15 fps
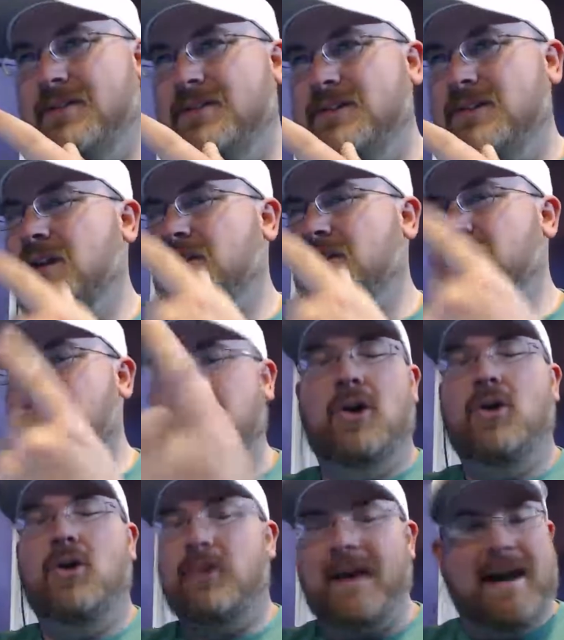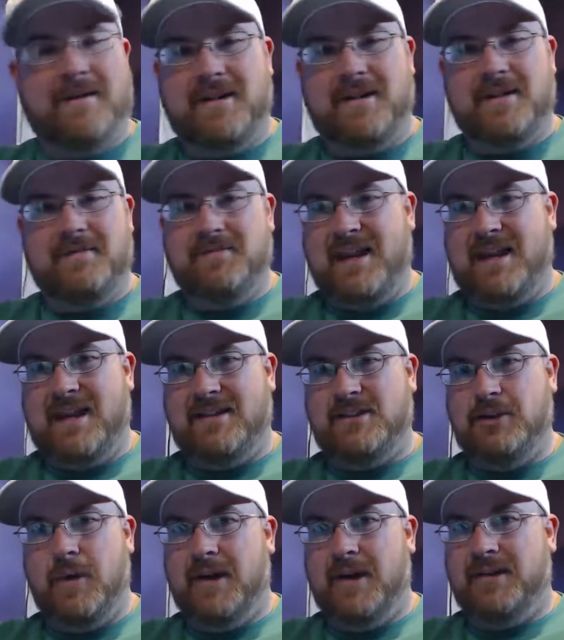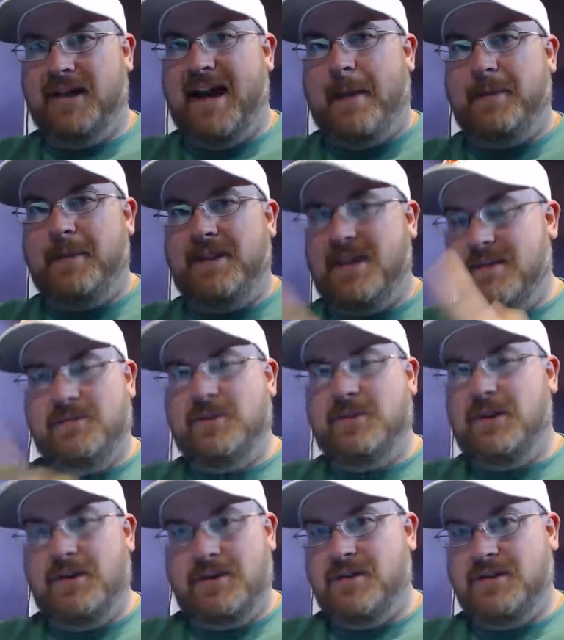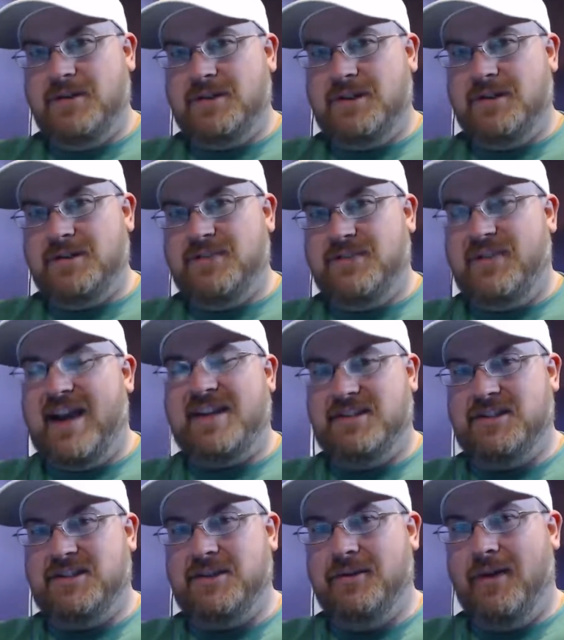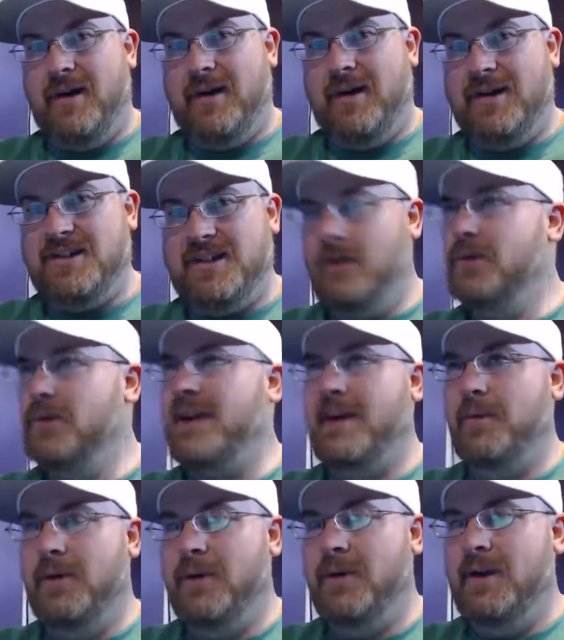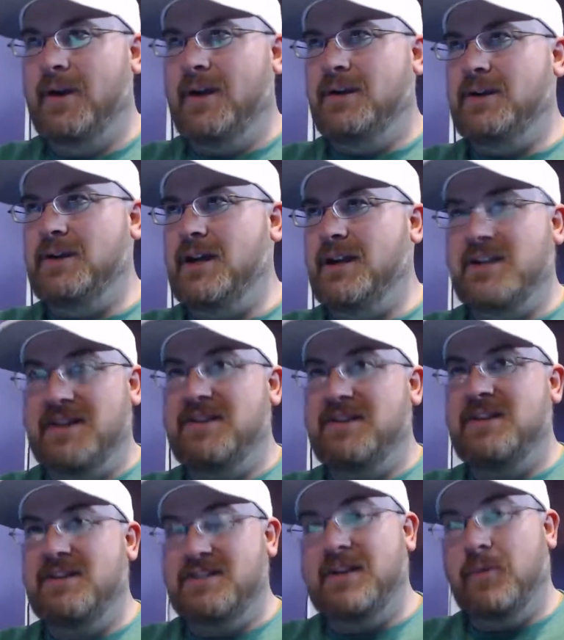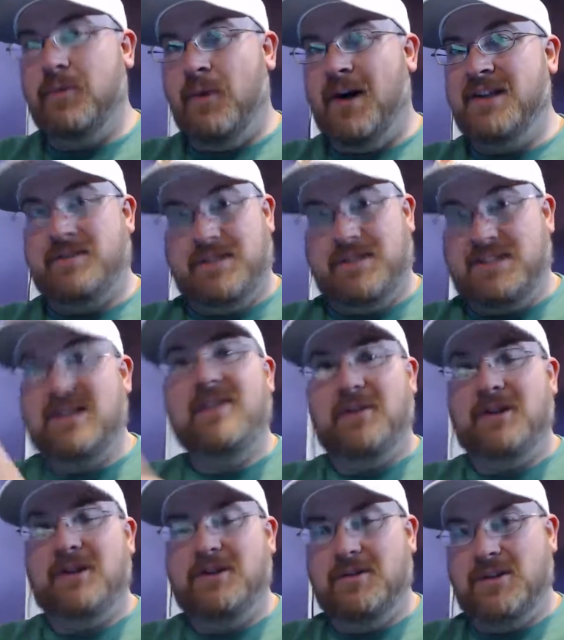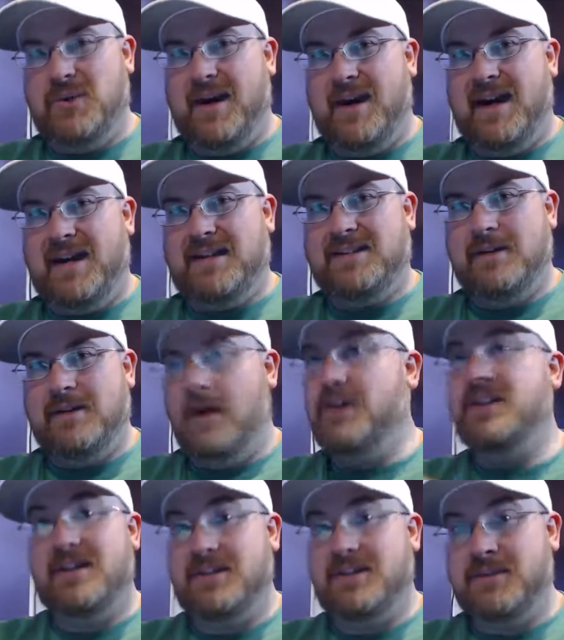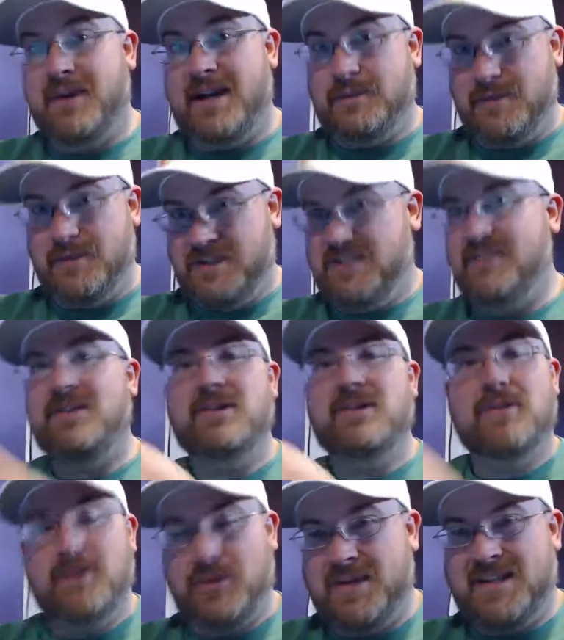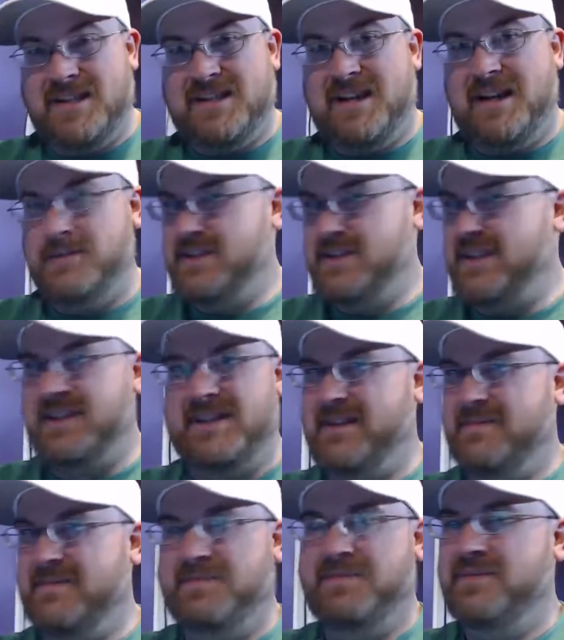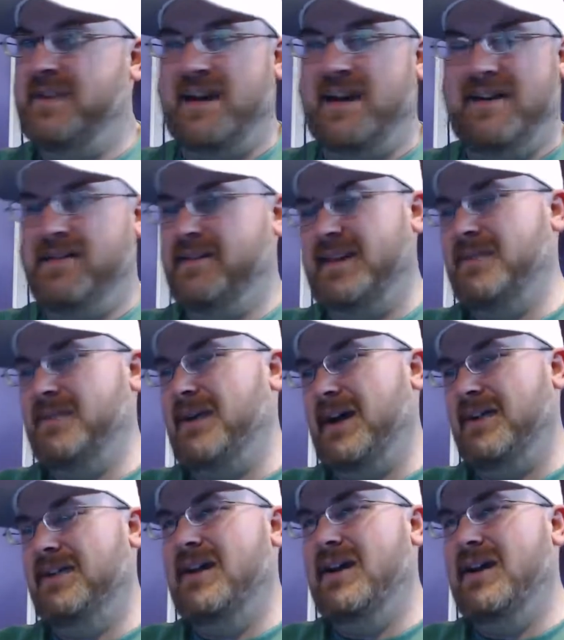you can go around and do one lap, and then you're as fast as you are. It's like, okay, well, yeah, you did it once. Let's see if you can do it twice. Oh, you did it twice. Let's see if you can do it 3 times. It's like, no, like, come on.